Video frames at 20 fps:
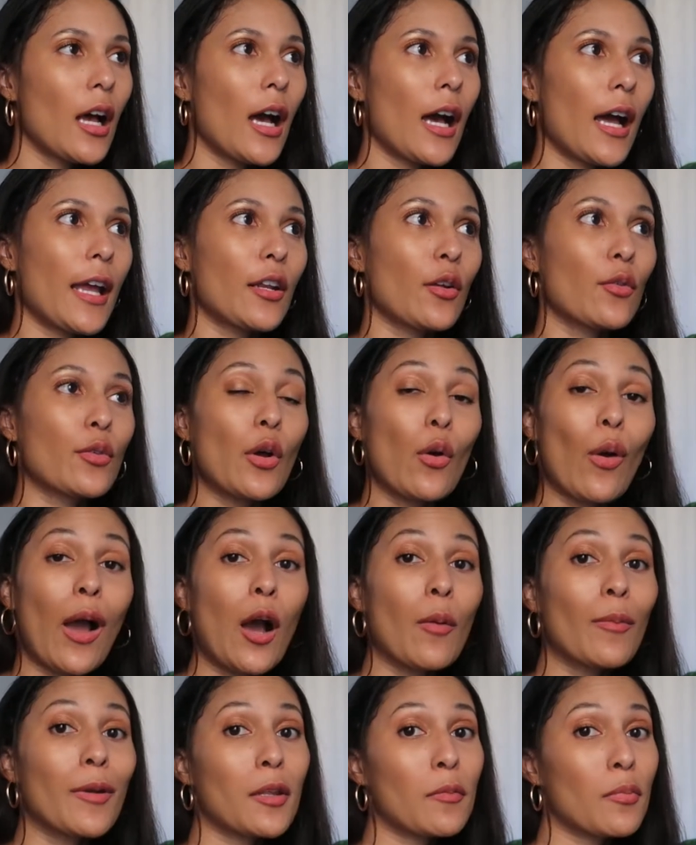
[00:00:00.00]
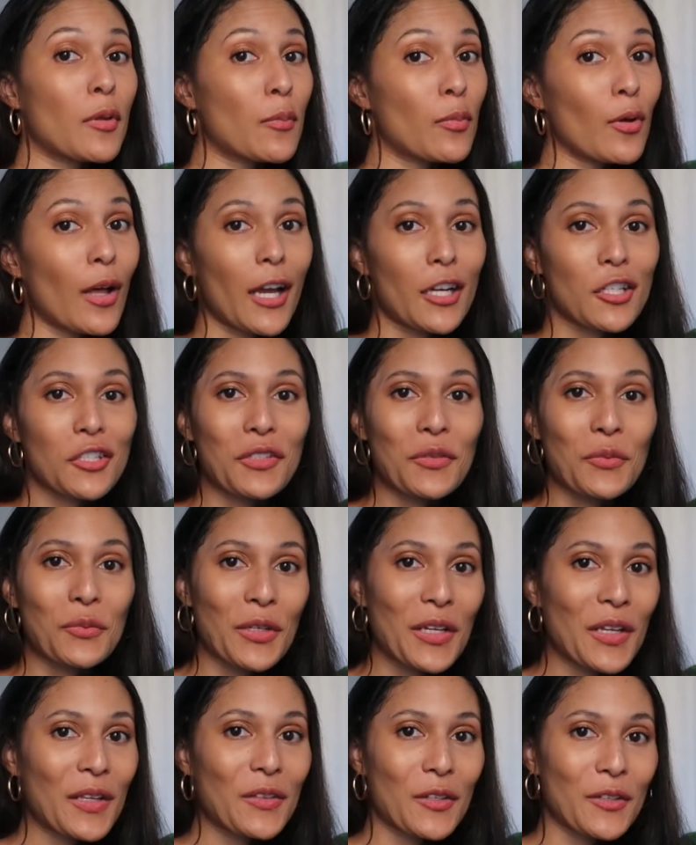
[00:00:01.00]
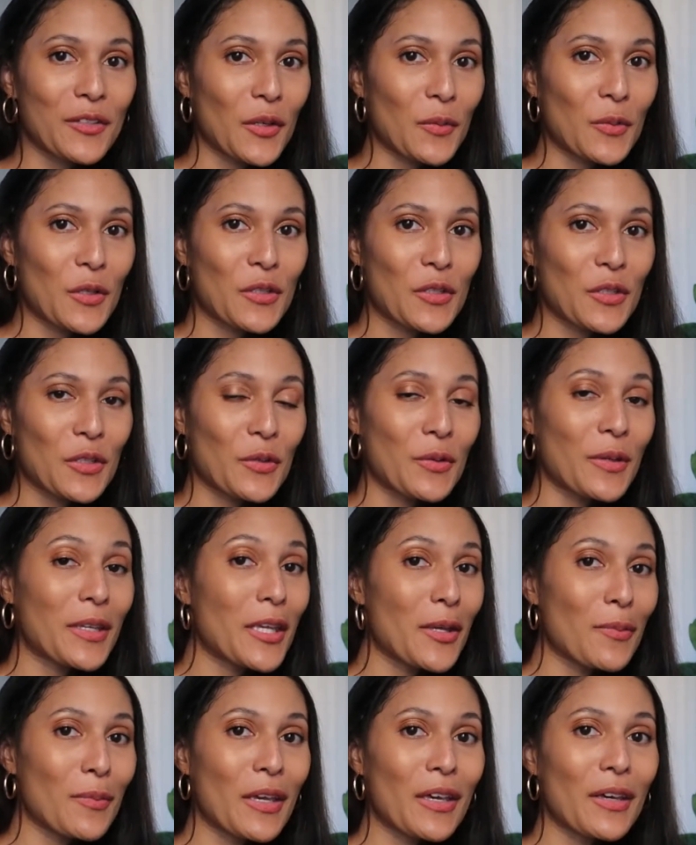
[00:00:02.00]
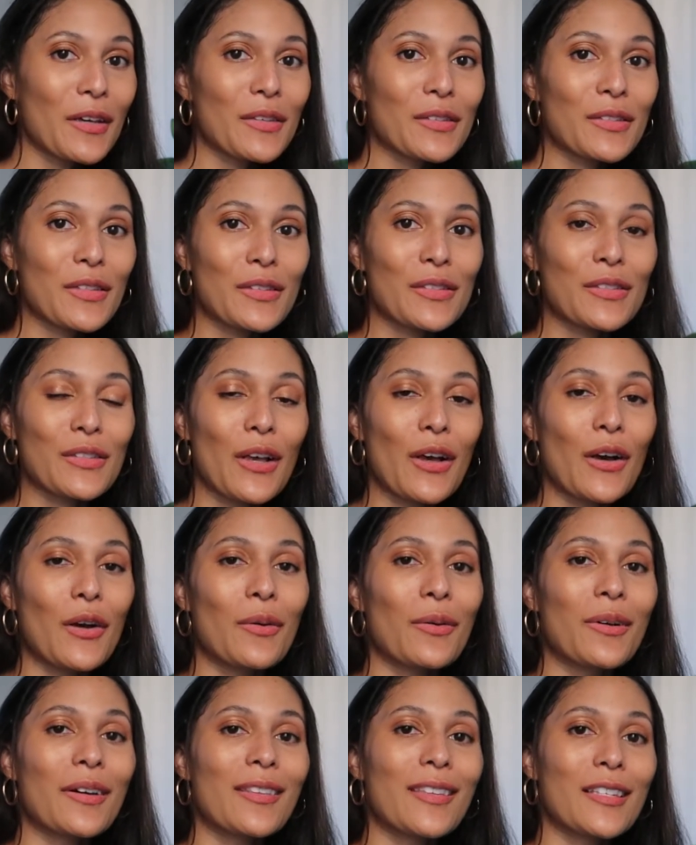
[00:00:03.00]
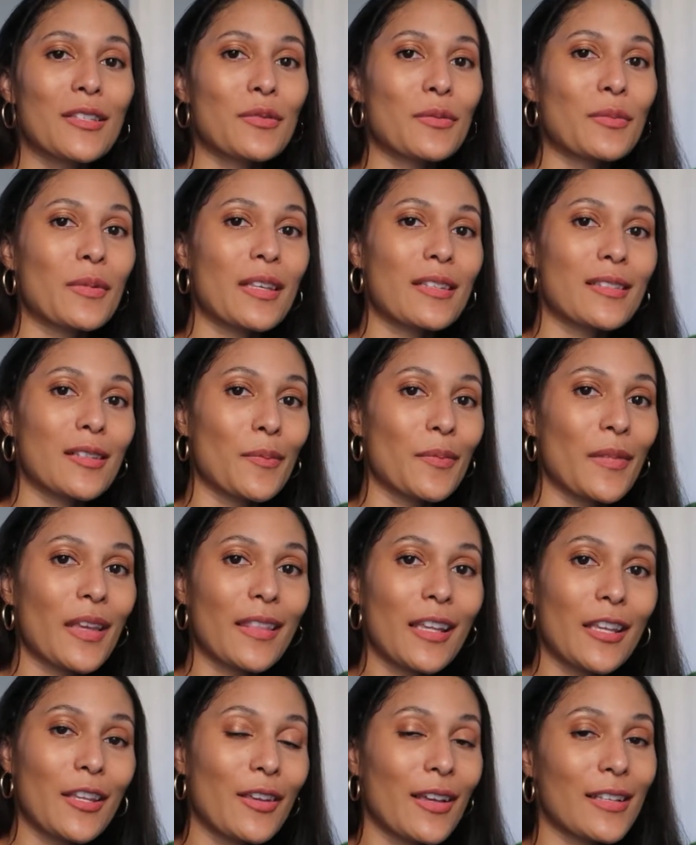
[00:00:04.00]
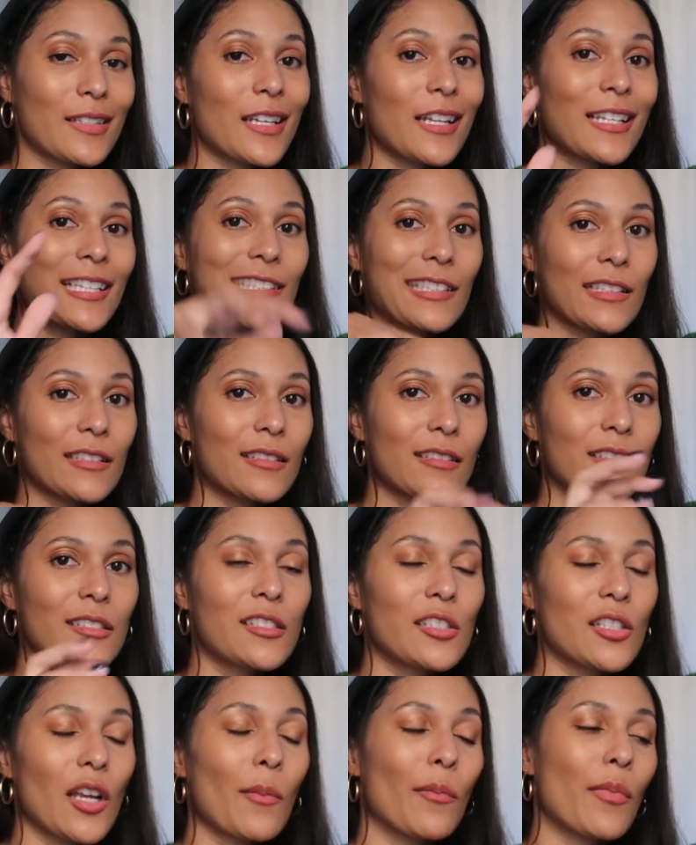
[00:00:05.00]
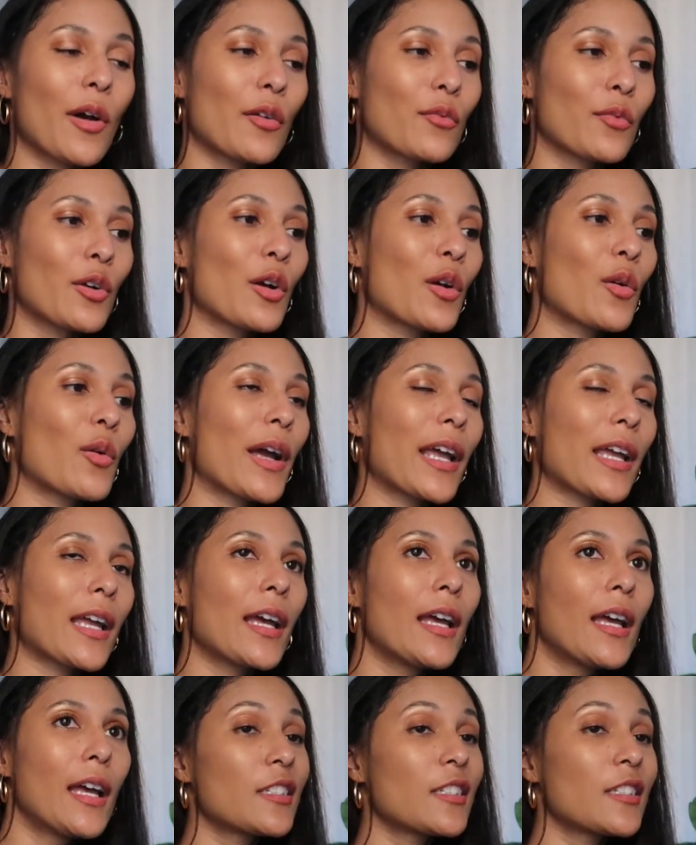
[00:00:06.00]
I don't know how many people actually read their W G U emails, so this would be something that you guys can jump on real quick.